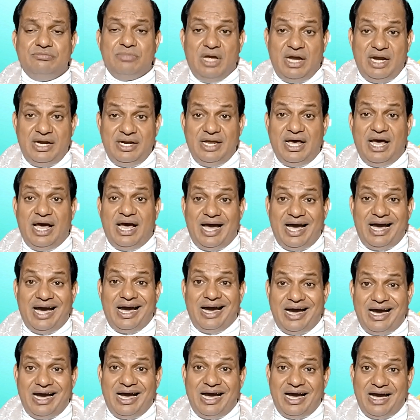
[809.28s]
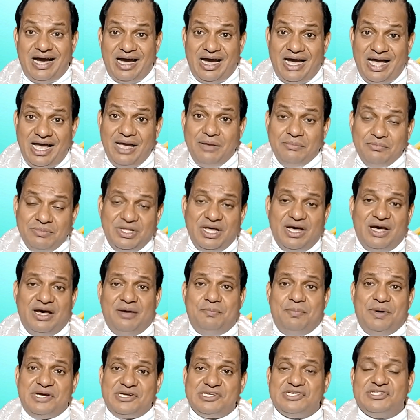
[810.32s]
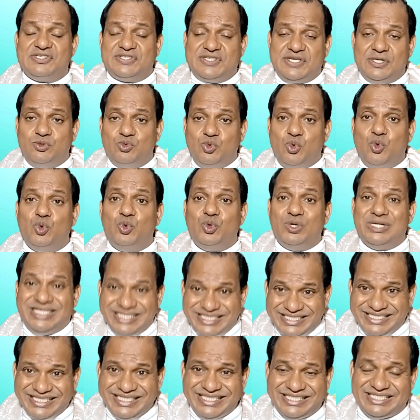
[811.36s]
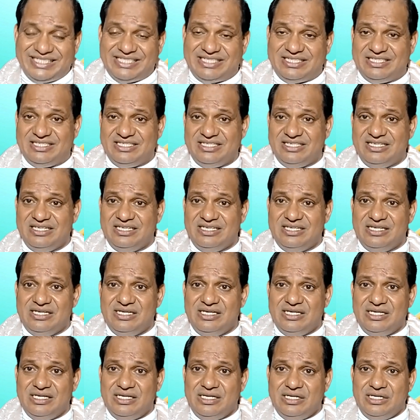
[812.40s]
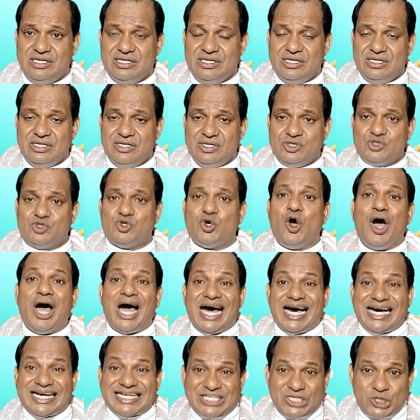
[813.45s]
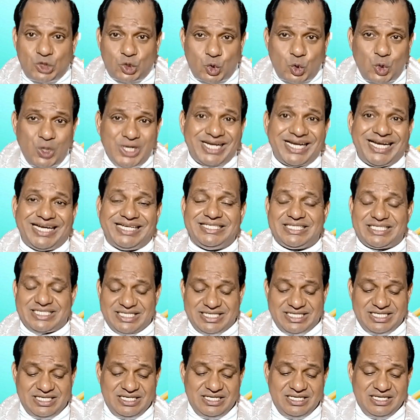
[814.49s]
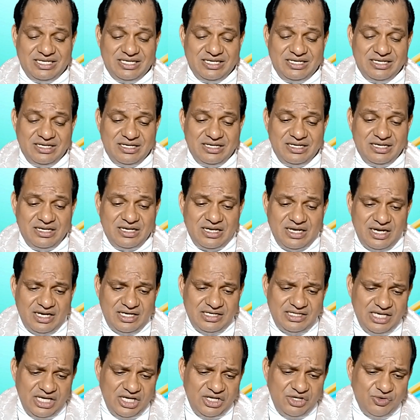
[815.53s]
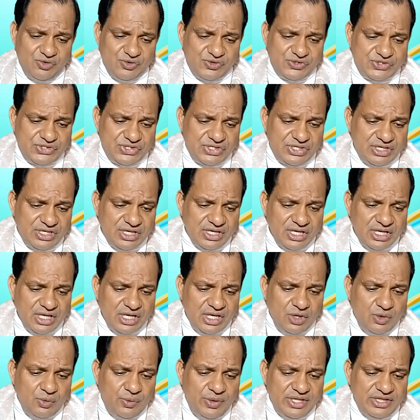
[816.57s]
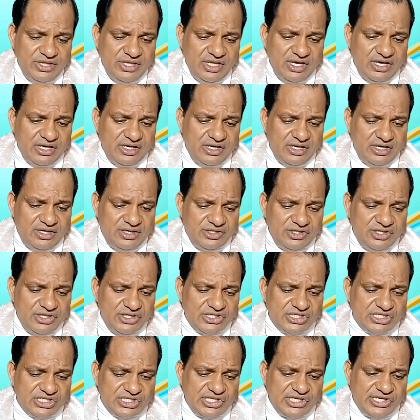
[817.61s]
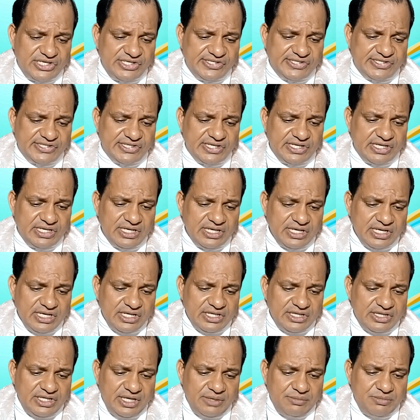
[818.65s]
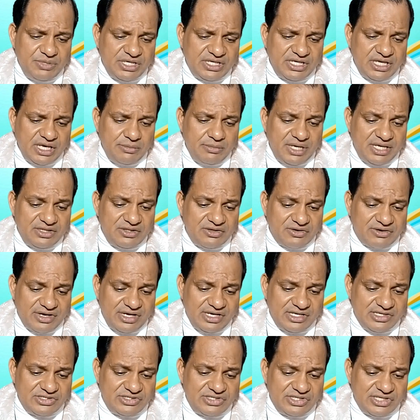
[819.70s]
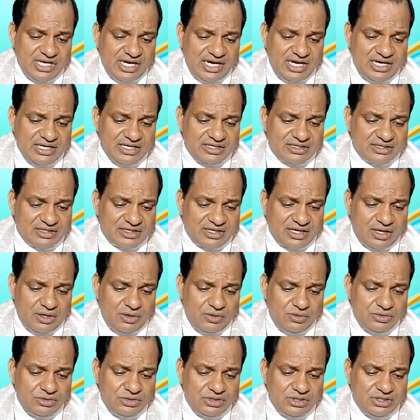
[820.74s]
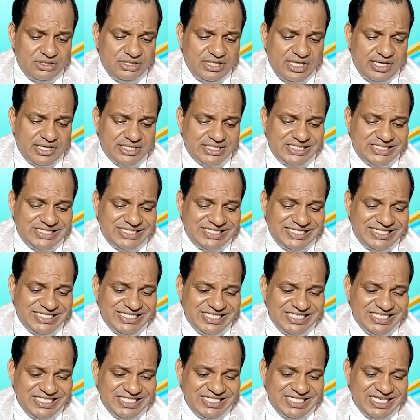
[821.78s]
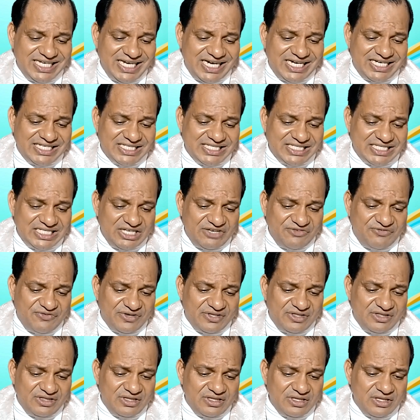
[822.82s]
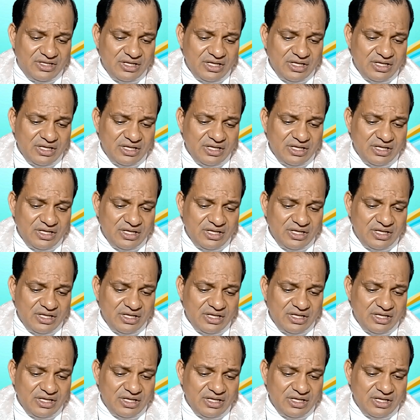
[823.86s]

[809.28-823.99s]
And uh, I am the person who did it. So arrogant. And here you see, when they heard these things, they became enraged and ground their teeth at Stephen